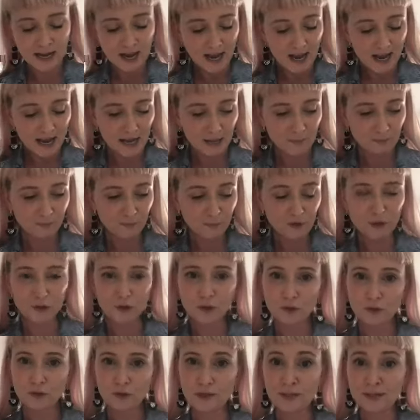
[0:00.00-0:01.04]

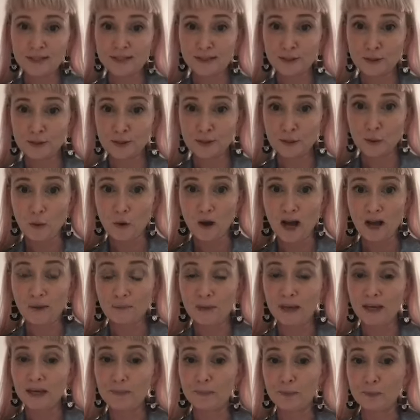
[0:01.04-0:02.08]
to listen to the quiet
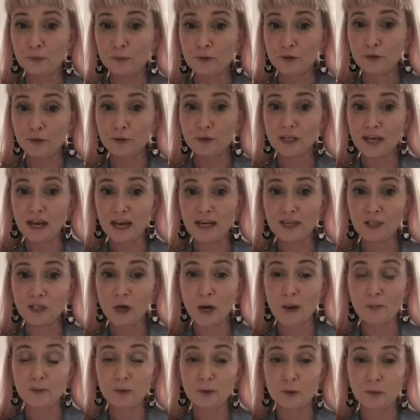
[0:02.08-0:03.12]
people, to take
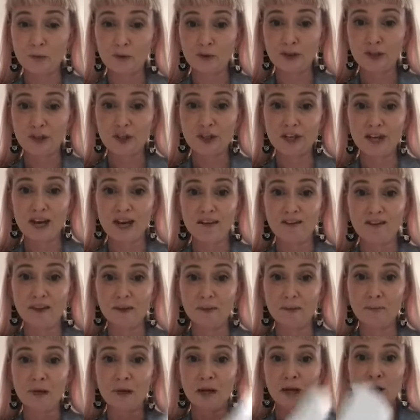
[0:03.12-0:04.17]
time to appreciate
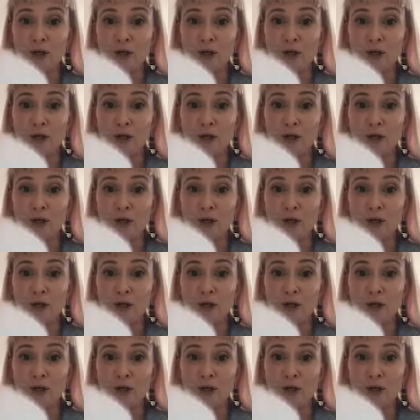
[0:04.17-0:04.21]
them,